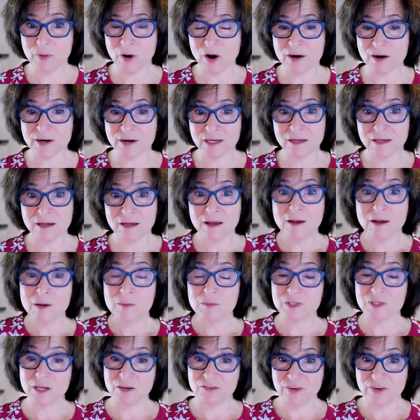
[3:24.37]
party.
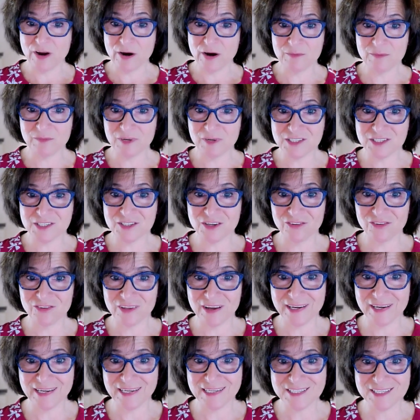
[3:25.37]
They very much don't
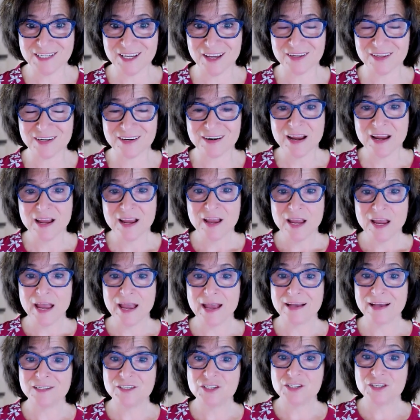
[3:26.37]
like each other,
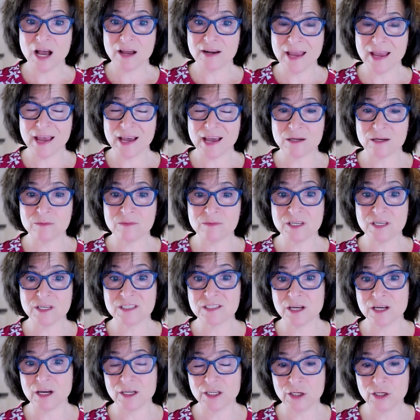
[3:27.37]
and John Adams
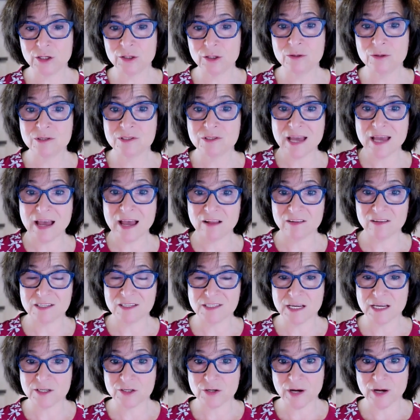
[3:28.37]
has accused
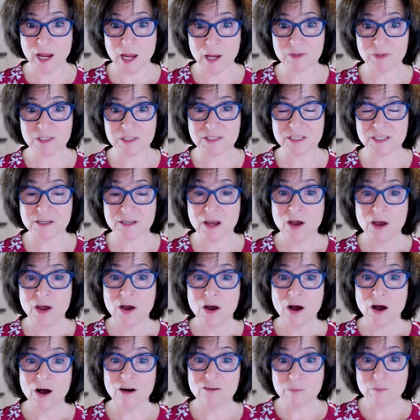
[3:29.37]
Alexander Hamilton
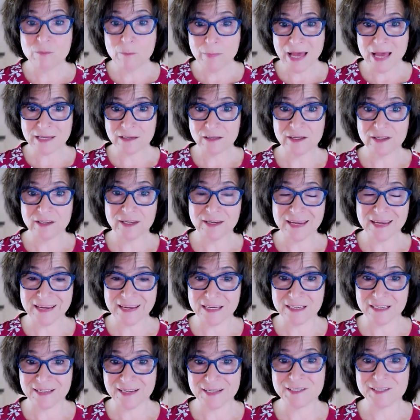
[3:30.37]
of meddling
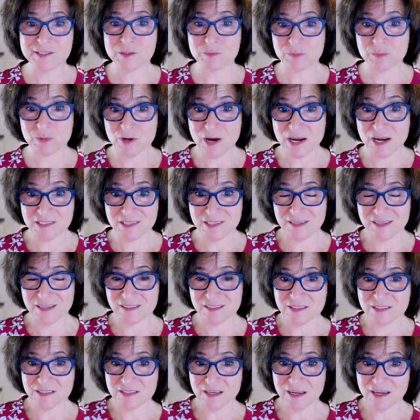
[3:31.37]
in his
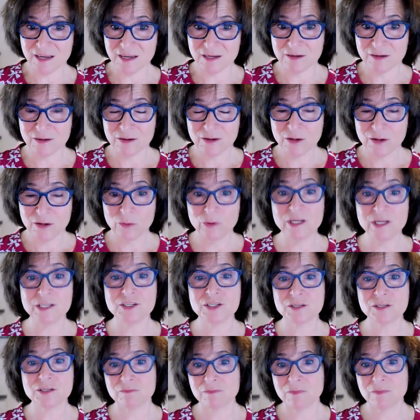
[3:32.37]
presidency,
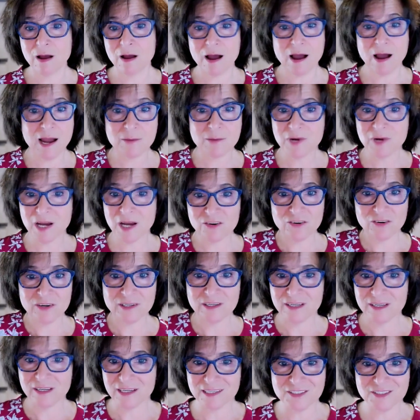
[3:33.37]
which I'm not going
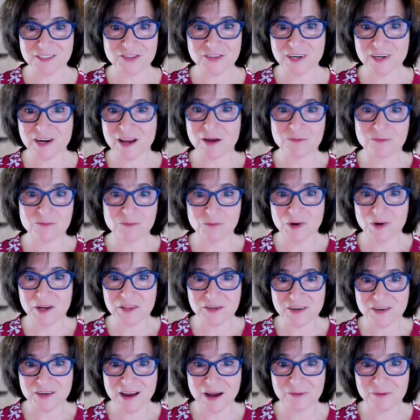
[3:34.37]
to enter in on
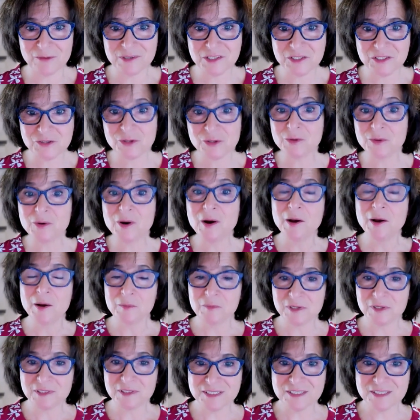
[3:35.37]
whether or not was true,
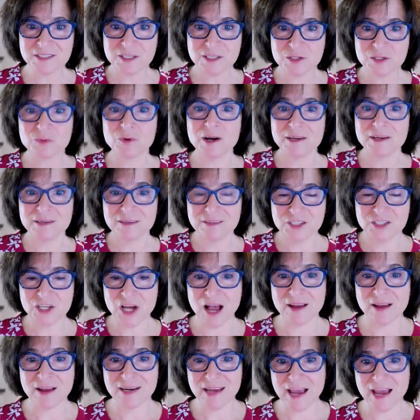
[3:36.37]
but this is what
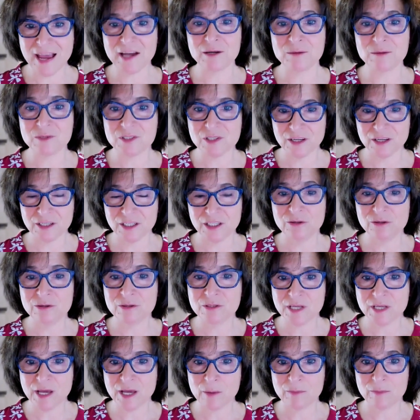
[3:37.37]
John Adams
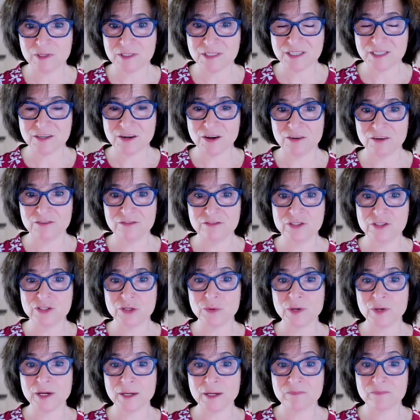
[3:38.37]
accused Hamilton of
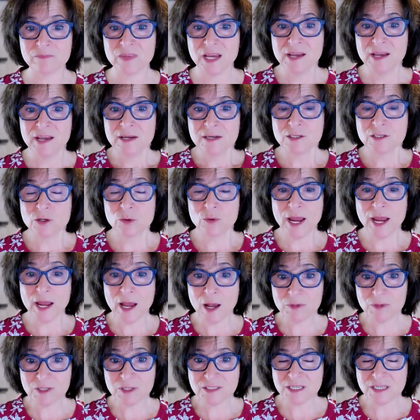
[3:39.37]
doing. So
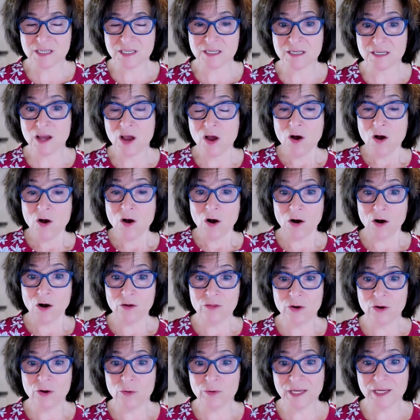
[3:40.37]
Hamilton,
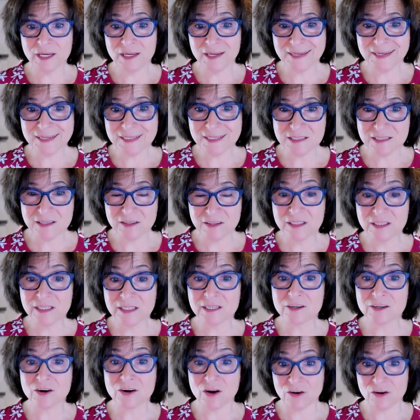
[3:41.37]
although he is the
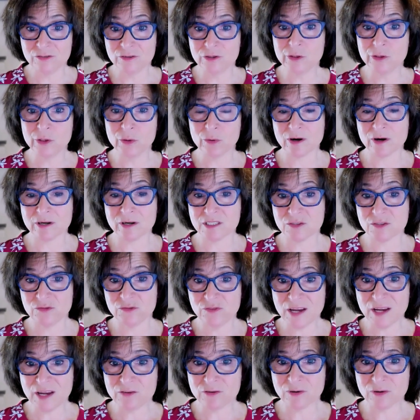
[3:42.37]
leader of New York's
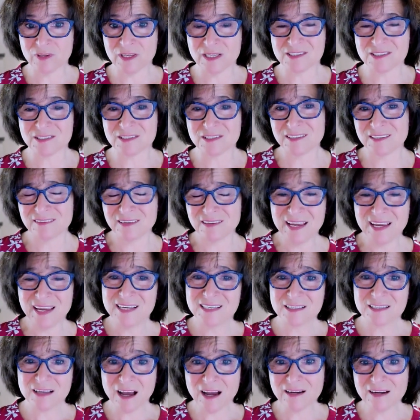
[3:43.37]
Federalists and
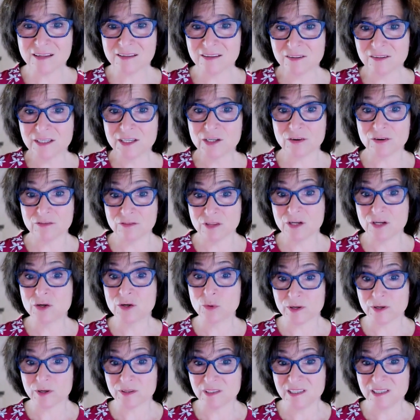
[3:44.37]
kind of the leader of the
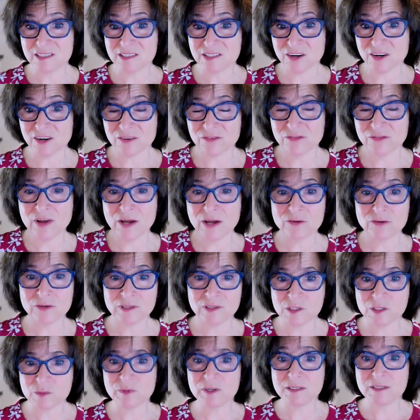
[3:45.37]
Northeastern
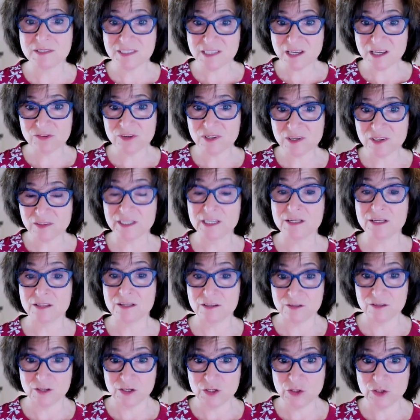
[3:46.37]
Federalists, but
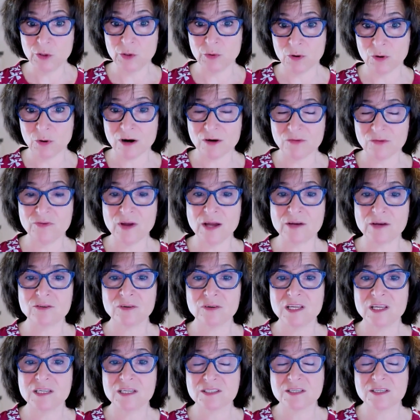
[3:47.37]
definitely the New York
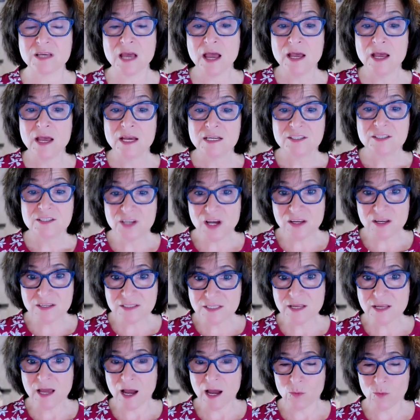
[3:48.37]
Federalists,
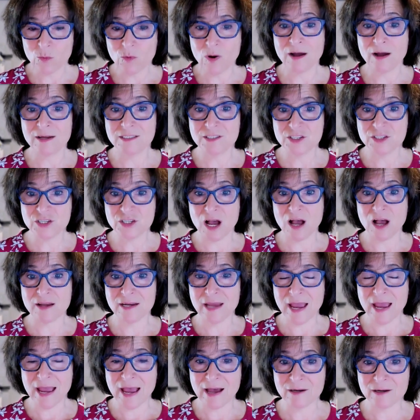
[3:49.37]
does not want
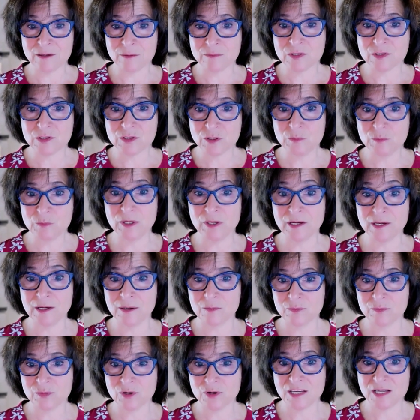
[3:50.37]
John Adams to
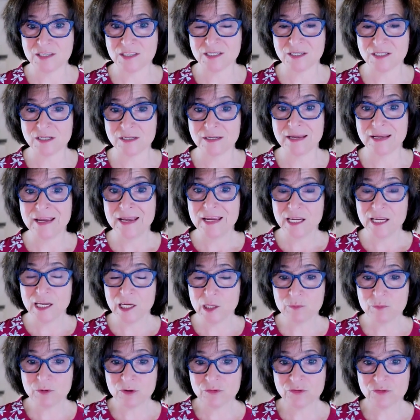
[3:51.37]
be president.
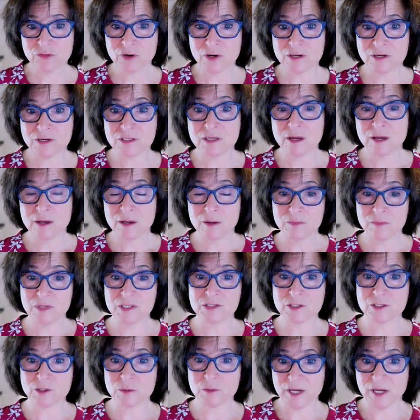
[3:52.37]
He prefers
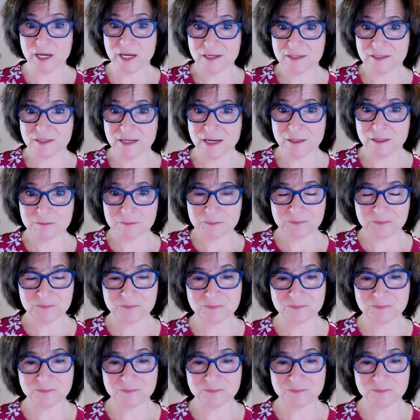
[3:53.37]
Mr. Pinckney.